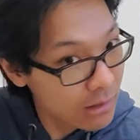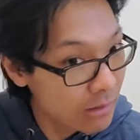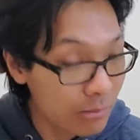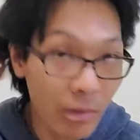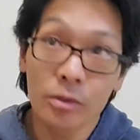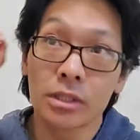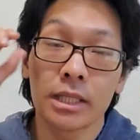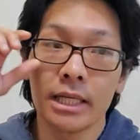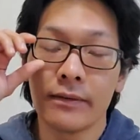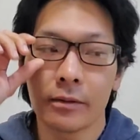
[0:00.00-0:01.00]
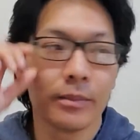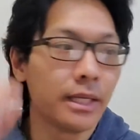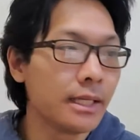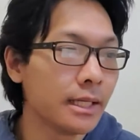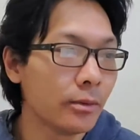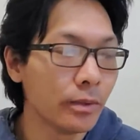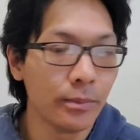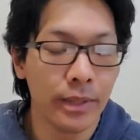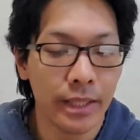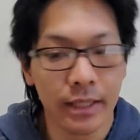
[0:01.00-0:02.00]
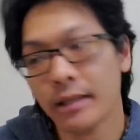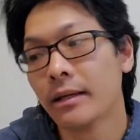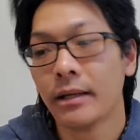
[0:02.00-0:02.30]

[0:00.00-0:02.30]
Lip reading: mostly for me it would be